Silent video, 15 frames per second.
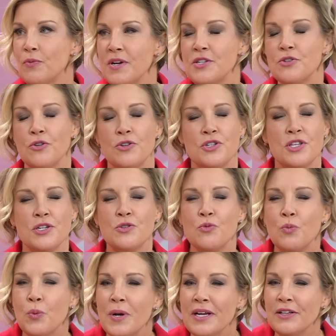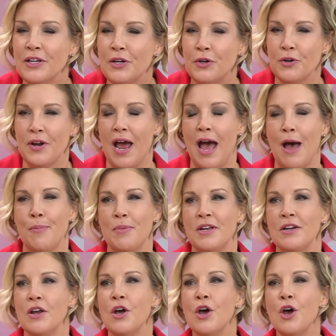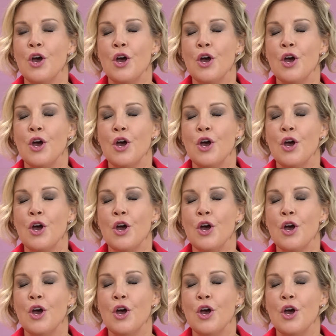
research, this really could happen